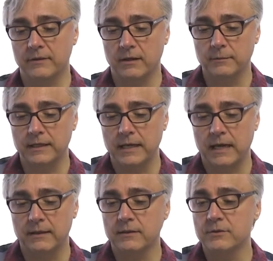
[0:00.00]
That'll be an
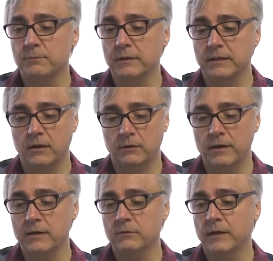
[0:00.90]
eighth inch bleed all
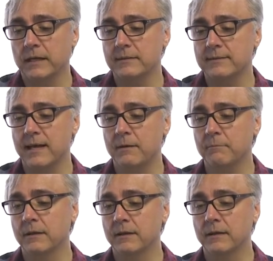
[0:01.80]
around when I hit tab.